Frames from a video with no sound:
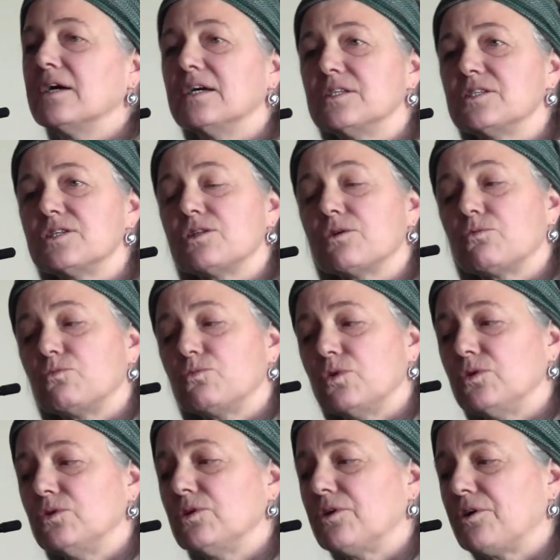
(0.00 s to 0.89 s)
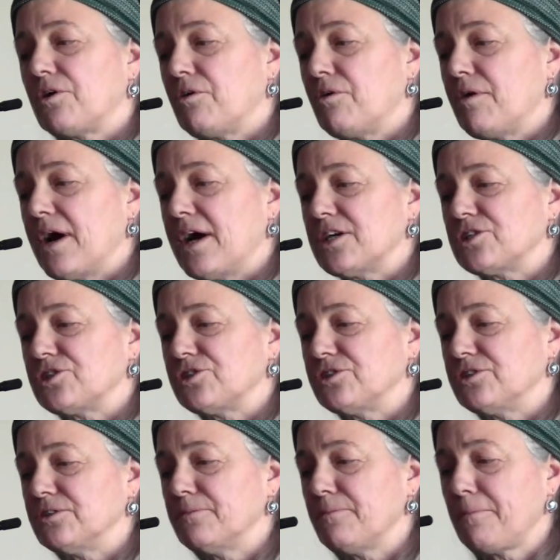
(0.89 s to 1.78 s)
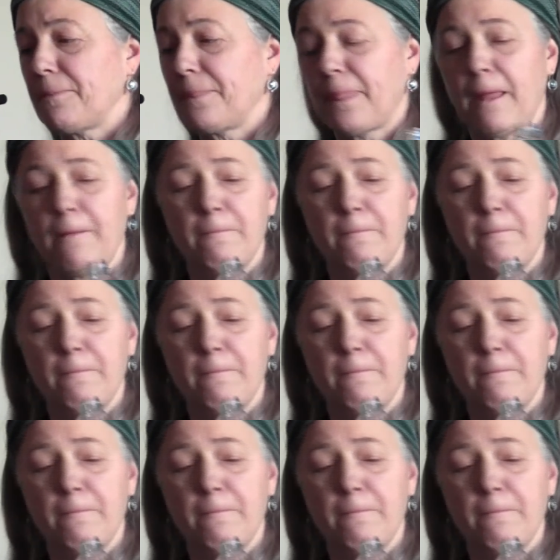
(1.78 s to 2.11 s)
It's the roller crasher.